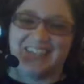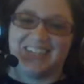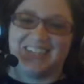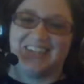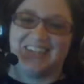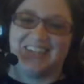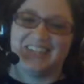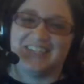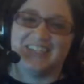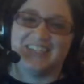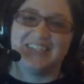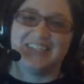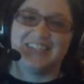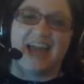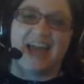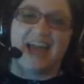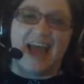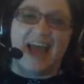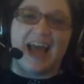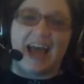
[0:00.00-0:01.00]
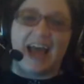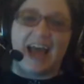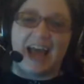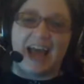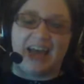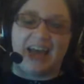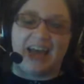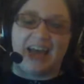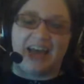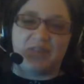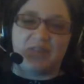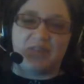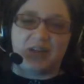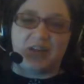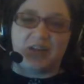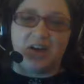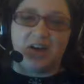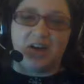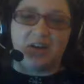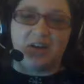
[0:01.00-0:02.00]
darkness. And if I
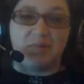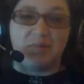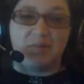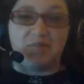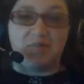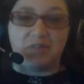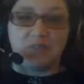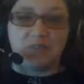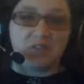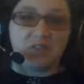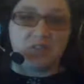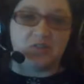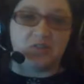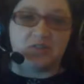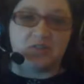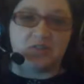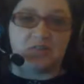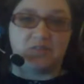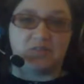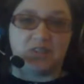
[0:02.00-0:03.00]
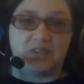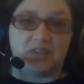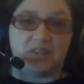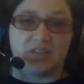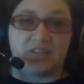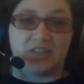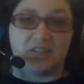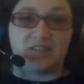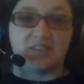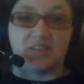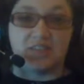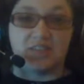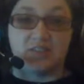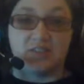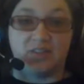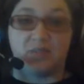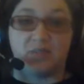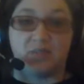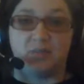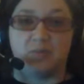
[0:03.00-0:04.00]
call him the first Lord of Darkness,
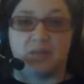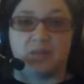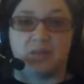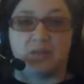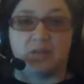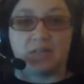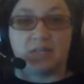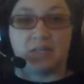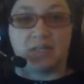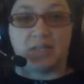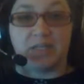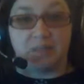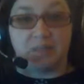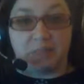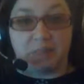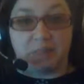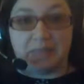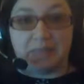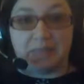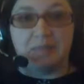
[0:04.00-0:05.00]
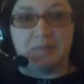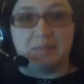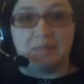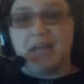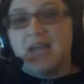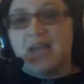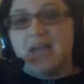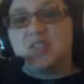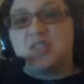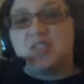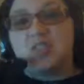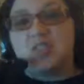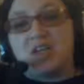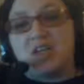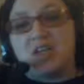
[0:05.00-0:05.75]
Sigler will come and kill me. Probably.